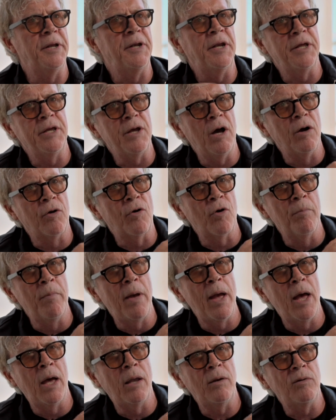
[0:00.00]
and a younger
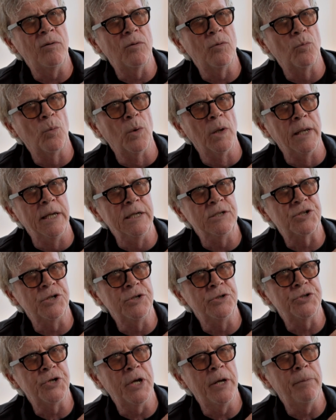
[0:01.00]
man
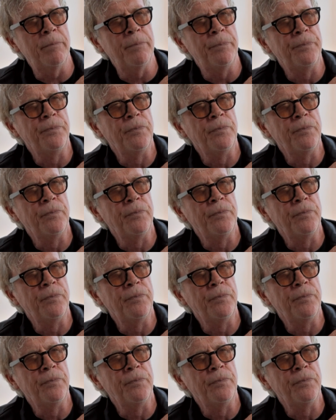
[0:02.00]
relationship.